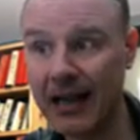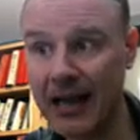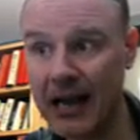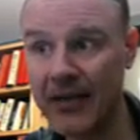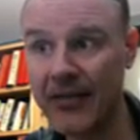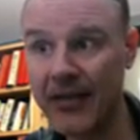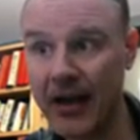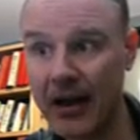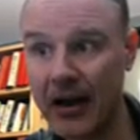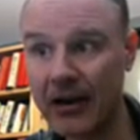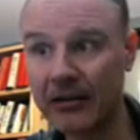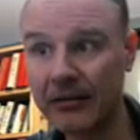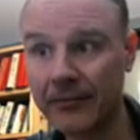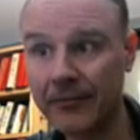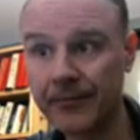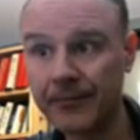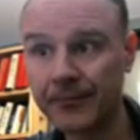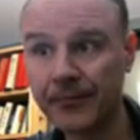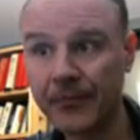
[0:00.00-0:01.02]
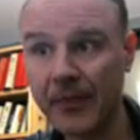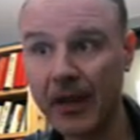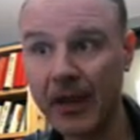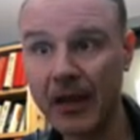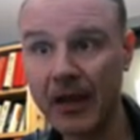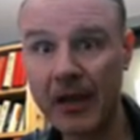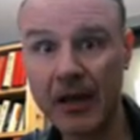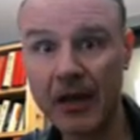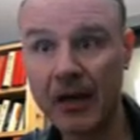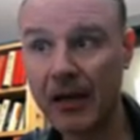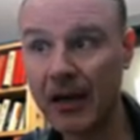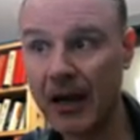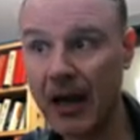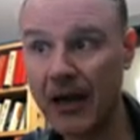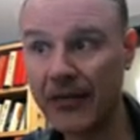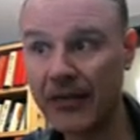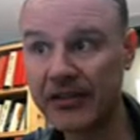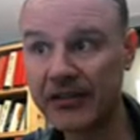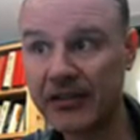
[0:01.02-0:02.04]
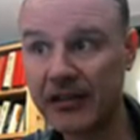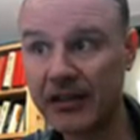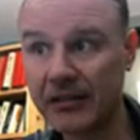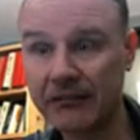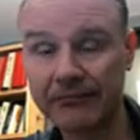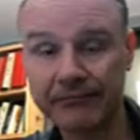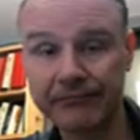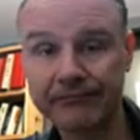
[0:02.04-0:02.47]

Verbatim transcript: on that uh, on this uh,